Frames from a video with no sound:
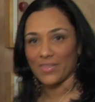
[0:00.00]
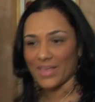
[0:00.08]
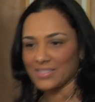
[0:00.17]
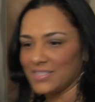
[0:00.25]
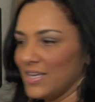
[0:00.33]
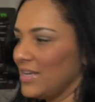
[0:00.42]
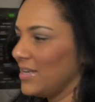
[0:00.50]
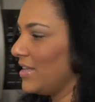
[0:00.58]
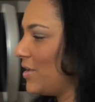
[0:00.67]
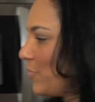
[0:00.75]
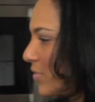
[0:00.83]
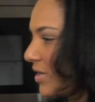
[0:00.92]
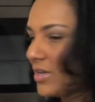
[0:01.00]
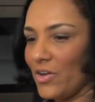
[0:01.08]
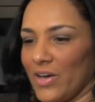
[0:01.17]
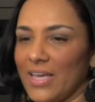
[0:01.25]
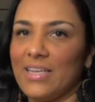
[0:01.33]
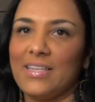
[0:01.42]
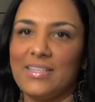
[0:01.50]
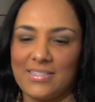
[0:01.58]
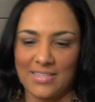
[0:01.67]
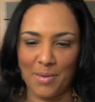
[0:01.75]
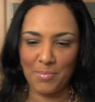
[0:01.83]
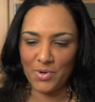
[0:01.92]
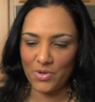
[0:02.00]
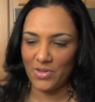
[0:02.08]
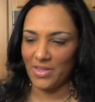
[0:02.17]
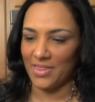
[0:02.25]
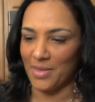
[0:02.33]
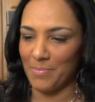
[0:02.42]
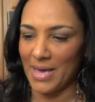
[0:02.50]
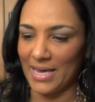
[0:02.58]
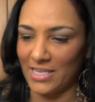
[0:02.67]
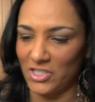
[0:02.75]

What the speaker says: that's heating, we're gonna go ahead and assemble the mac and